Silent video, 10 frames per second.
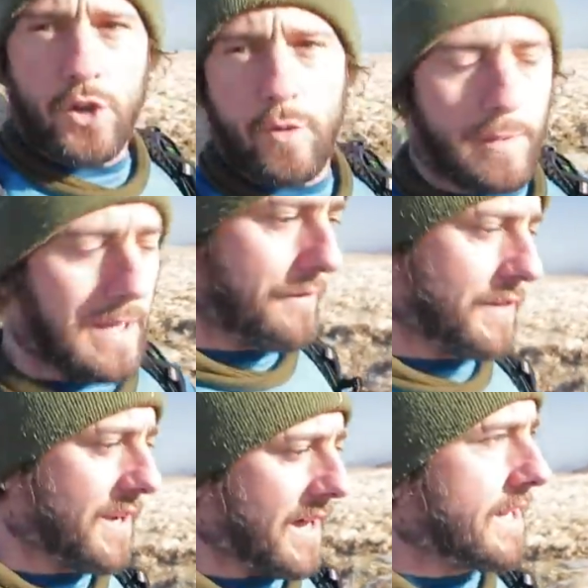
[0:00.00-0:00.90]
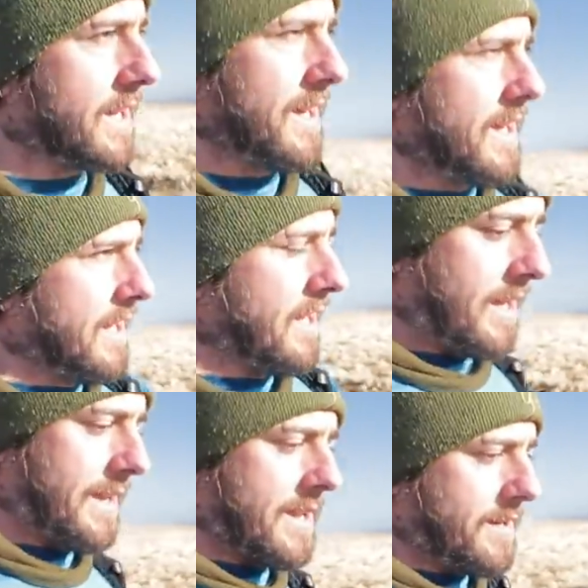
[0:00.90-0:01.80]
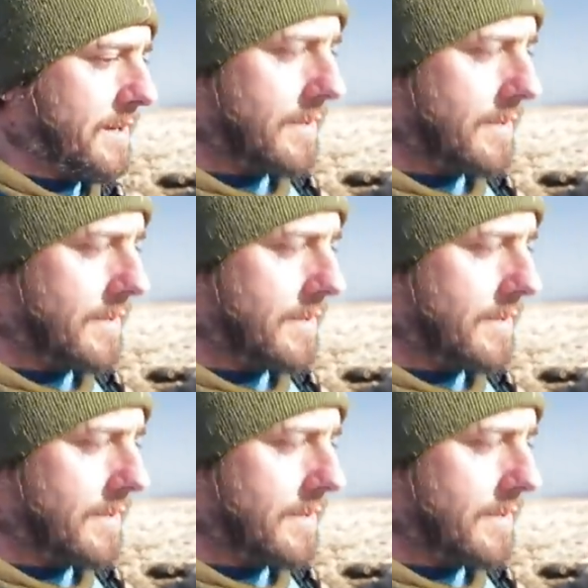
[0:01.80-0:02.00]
up, having a night, and then